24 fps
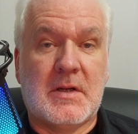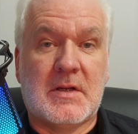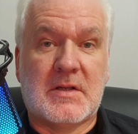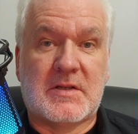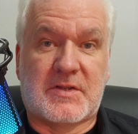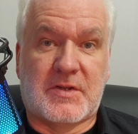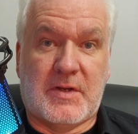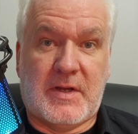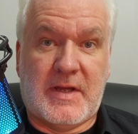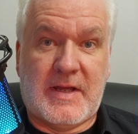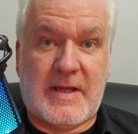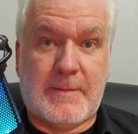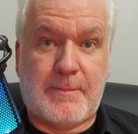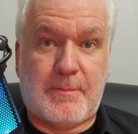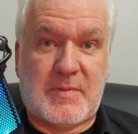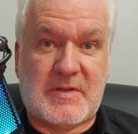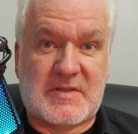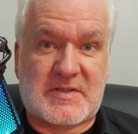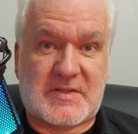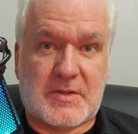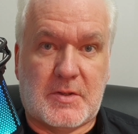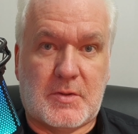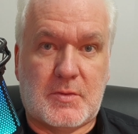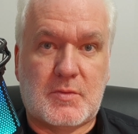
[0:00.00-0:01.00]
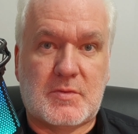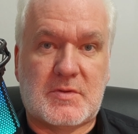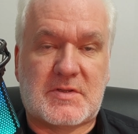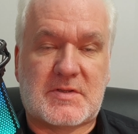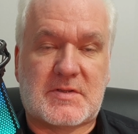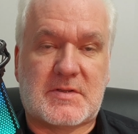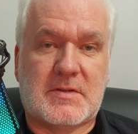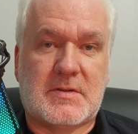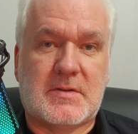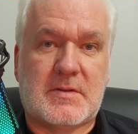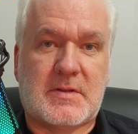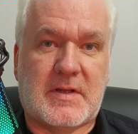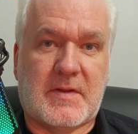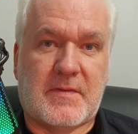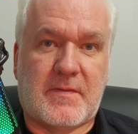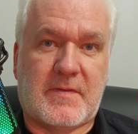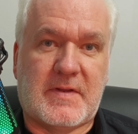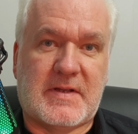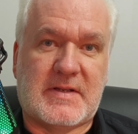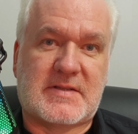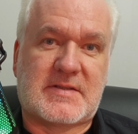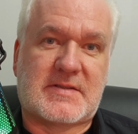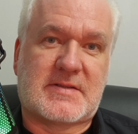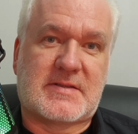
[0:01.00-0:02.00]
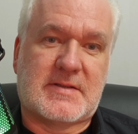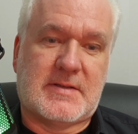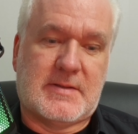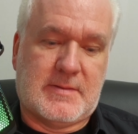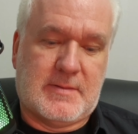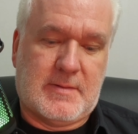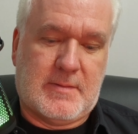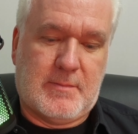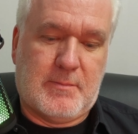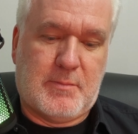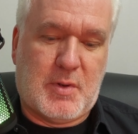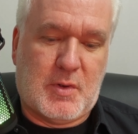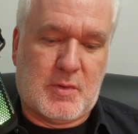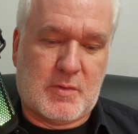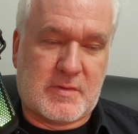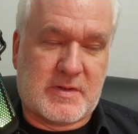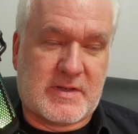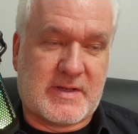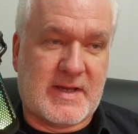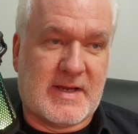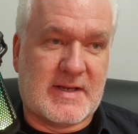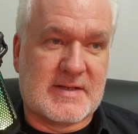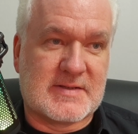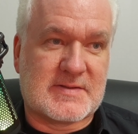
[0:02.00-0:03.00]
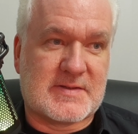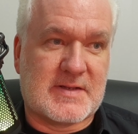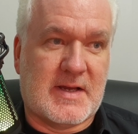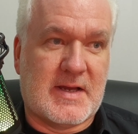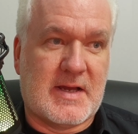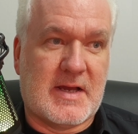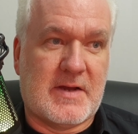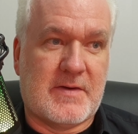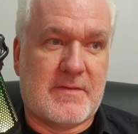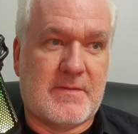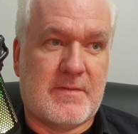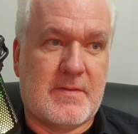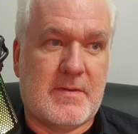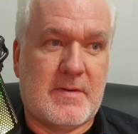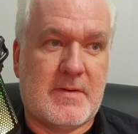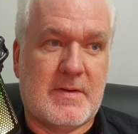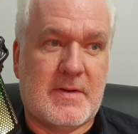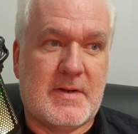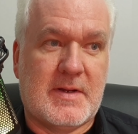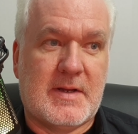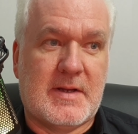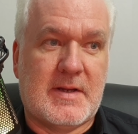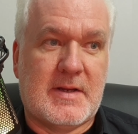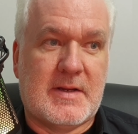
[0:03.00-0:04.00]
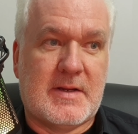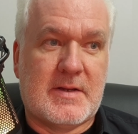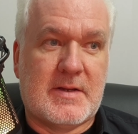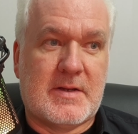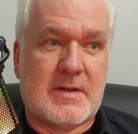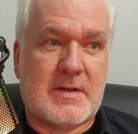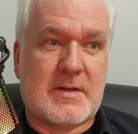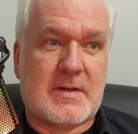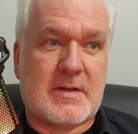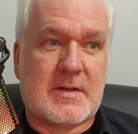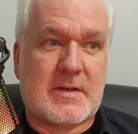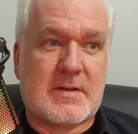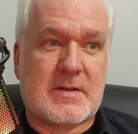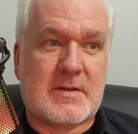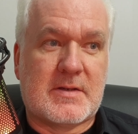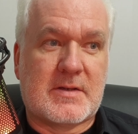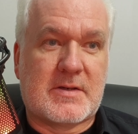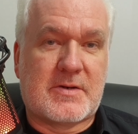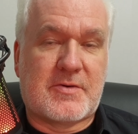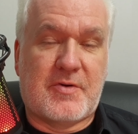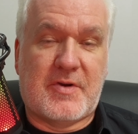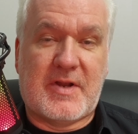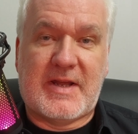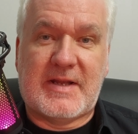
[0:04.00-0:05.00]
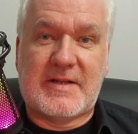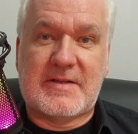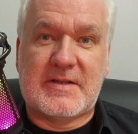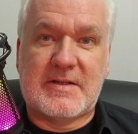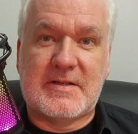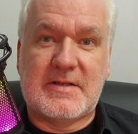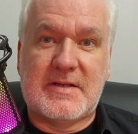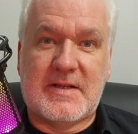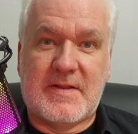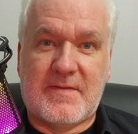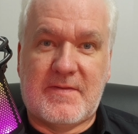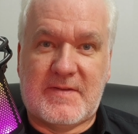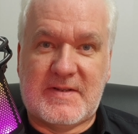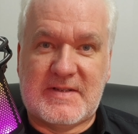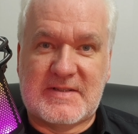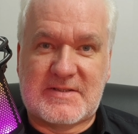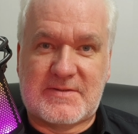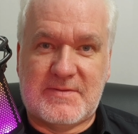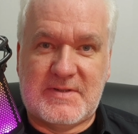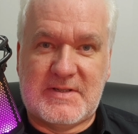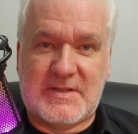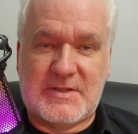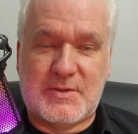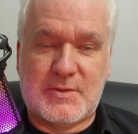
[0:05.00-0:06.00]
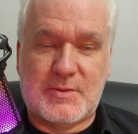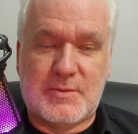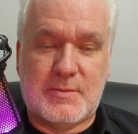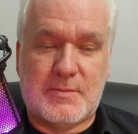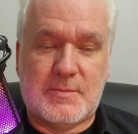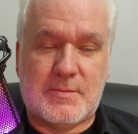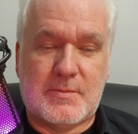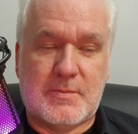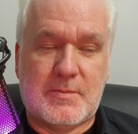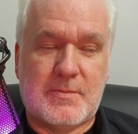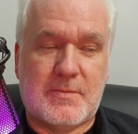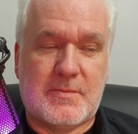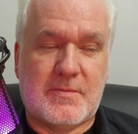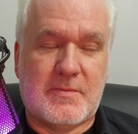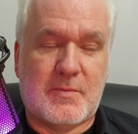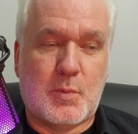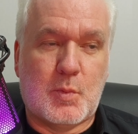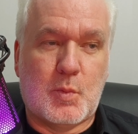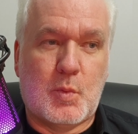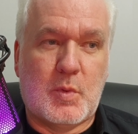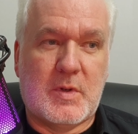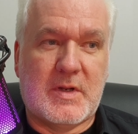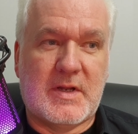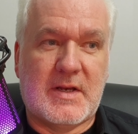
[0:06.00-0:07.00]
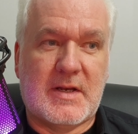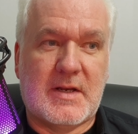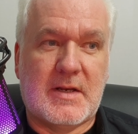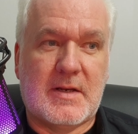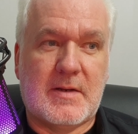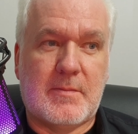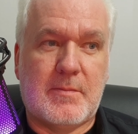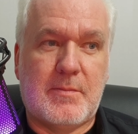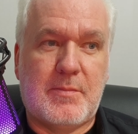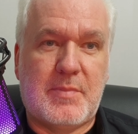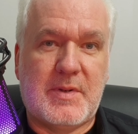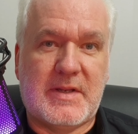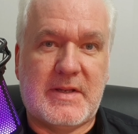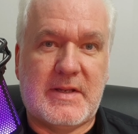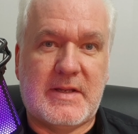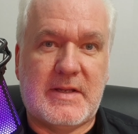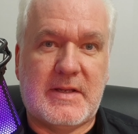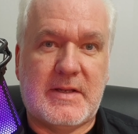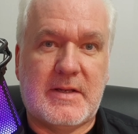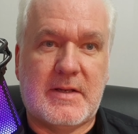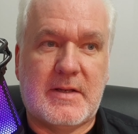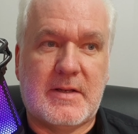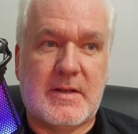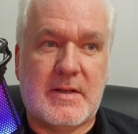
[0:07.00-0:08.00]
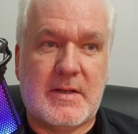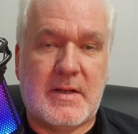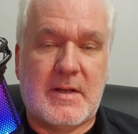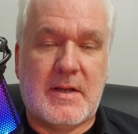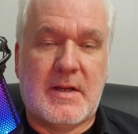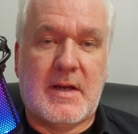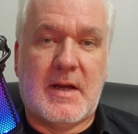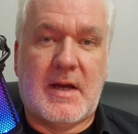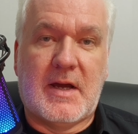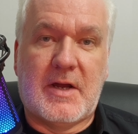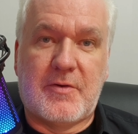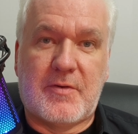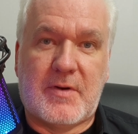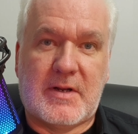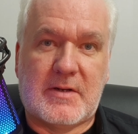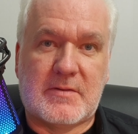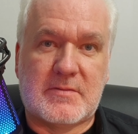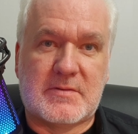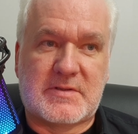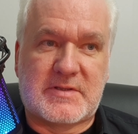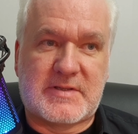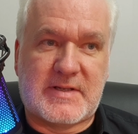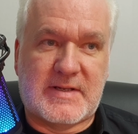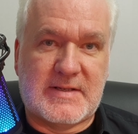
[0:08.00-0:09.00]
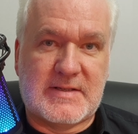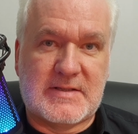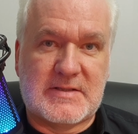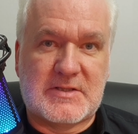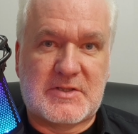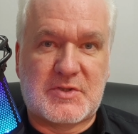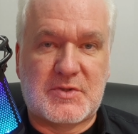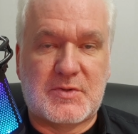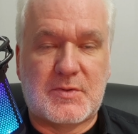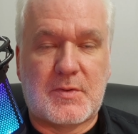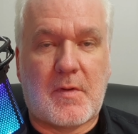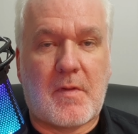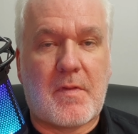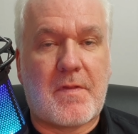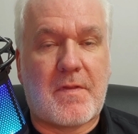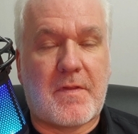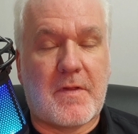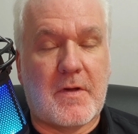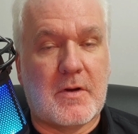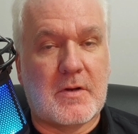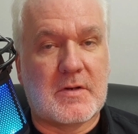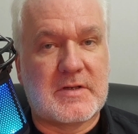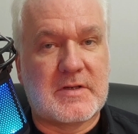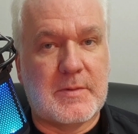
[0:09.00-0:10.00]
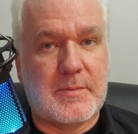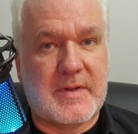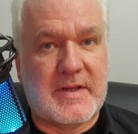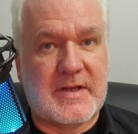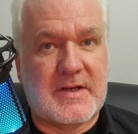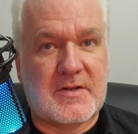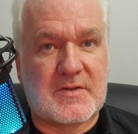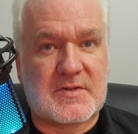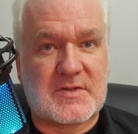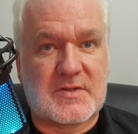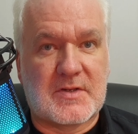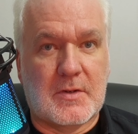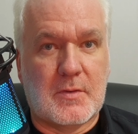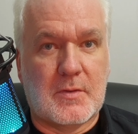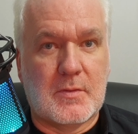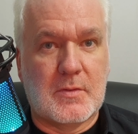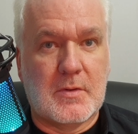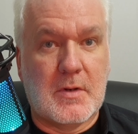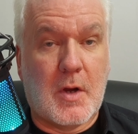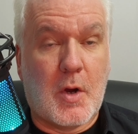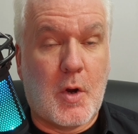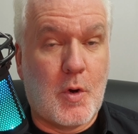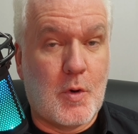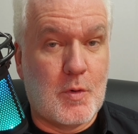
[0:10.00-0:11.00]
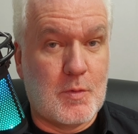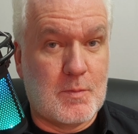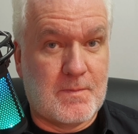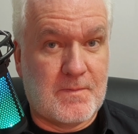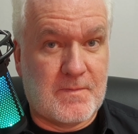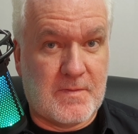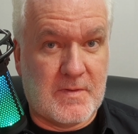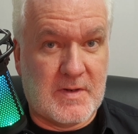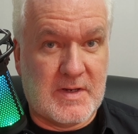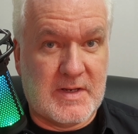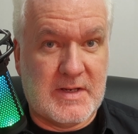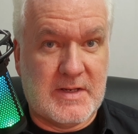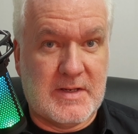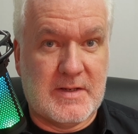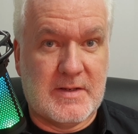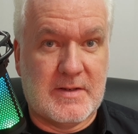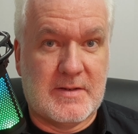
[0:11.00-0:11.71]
The episodes in this podcast I have created in this video will be around 10 to 30 minutes long, hopefully.